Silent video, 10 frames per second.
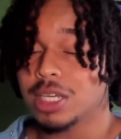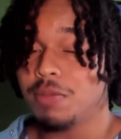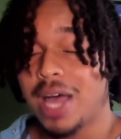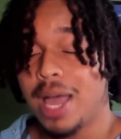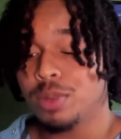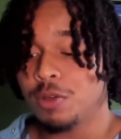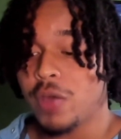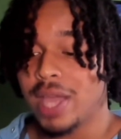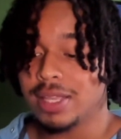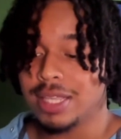Combined with the
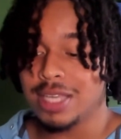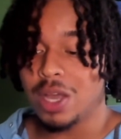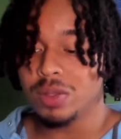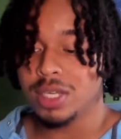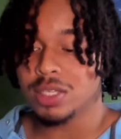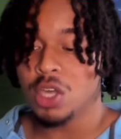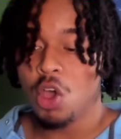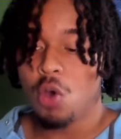fact that the Celtics,